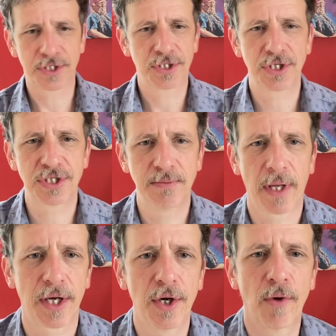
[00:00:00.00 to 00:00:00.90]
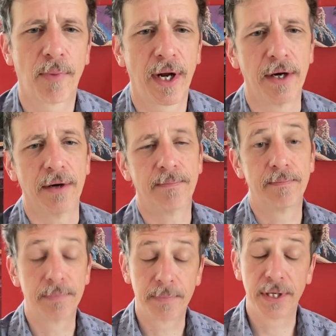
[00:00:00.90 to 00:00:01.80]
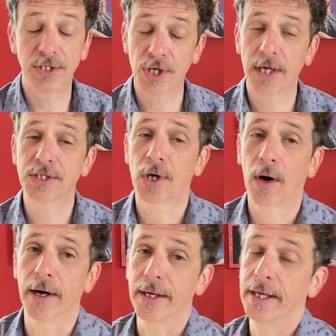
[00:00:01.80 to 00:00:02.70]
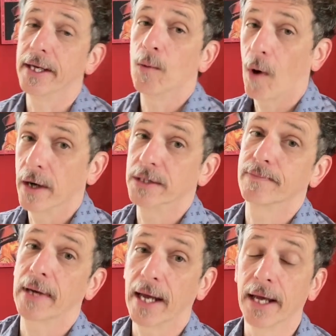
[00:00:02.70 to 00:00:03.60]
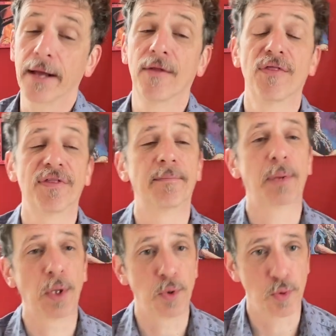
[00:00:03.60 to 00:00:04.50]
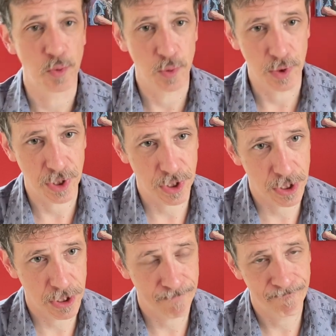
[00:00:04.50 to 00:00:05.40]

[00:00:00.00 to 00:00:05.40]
It just seemed like a no-brainer. But in Johnny's heart, he wanted to play the blues.